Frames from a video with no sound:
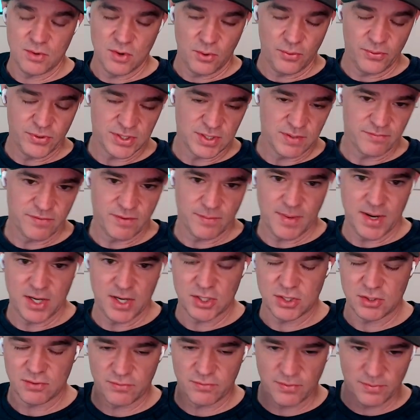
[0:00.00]
this
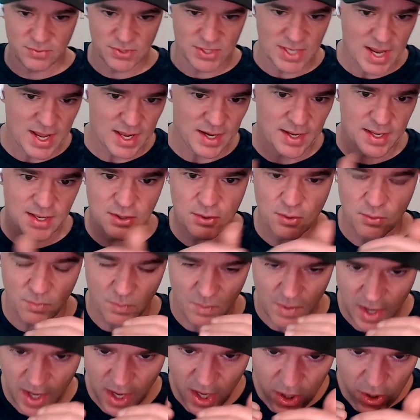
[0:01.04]
information from Sally,
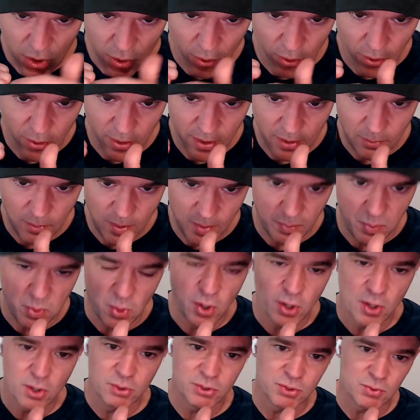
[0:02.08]
your
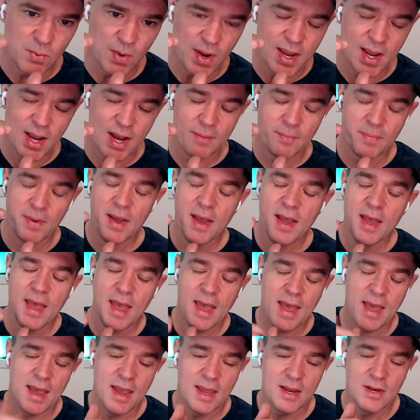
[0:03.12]
rapport goes way up
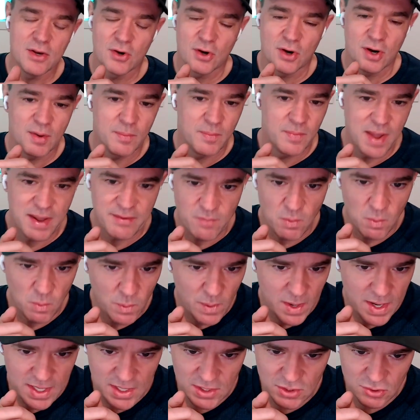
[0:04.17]
and you're going to have a
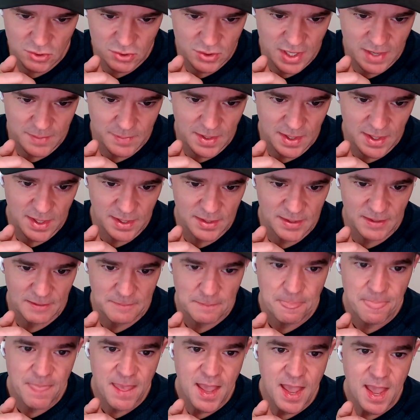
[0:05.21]
way easier time connecting.
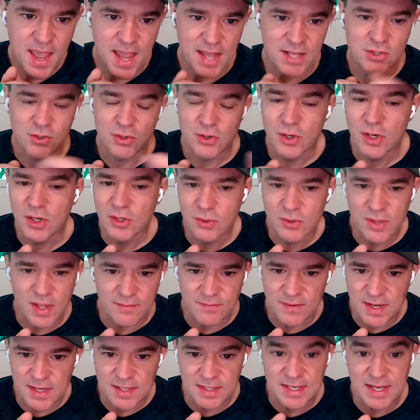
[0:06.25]
And so you can do that
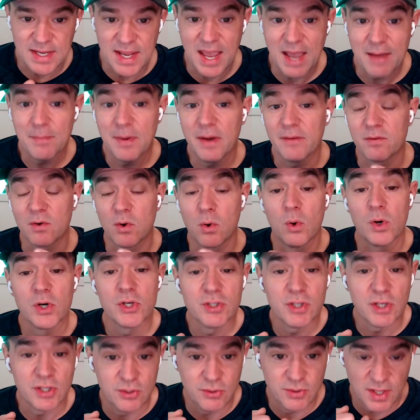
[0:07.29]
via DM. Of course,
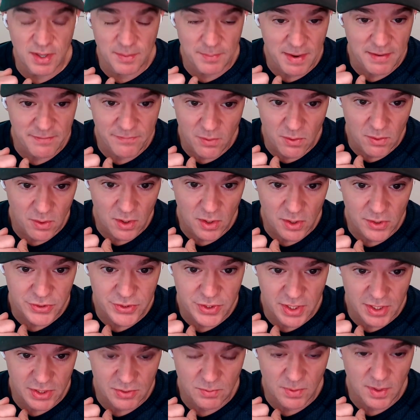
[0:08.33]
you can do that by phone
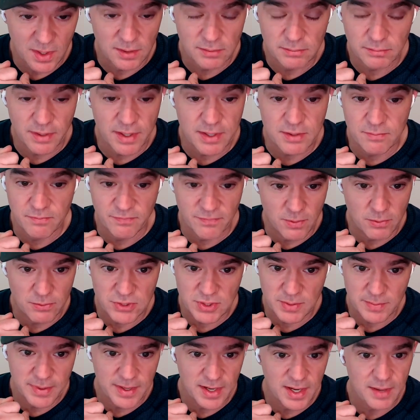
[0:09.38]
calls as well, right? You phone
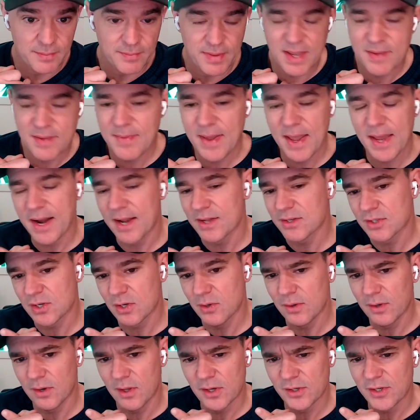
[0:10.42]
somebody up. Hey man, how's it
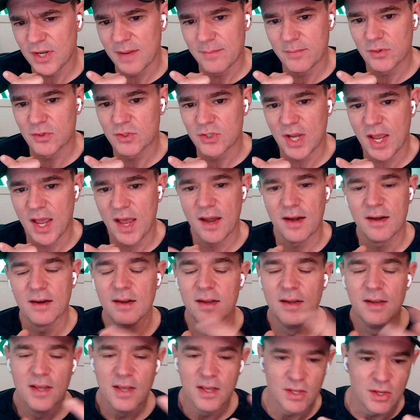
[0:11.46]
going? Long time no chat.
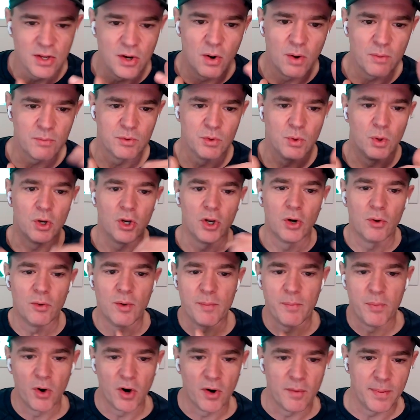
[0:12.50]
Do a little
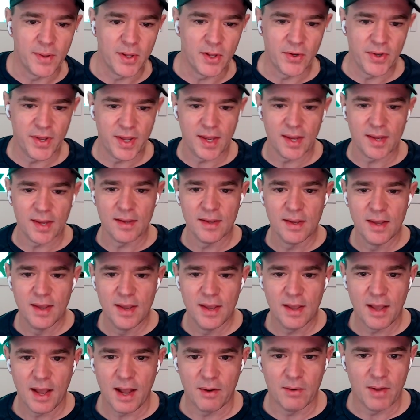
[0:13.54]
rapport building.
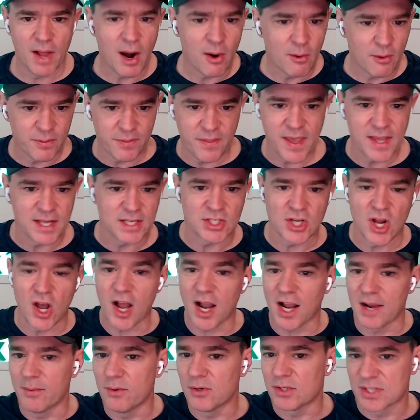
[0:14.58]
How are things?
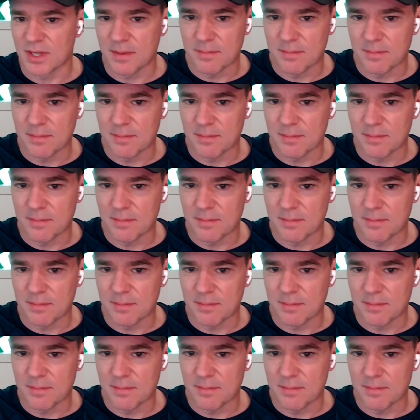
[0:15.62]
Talk about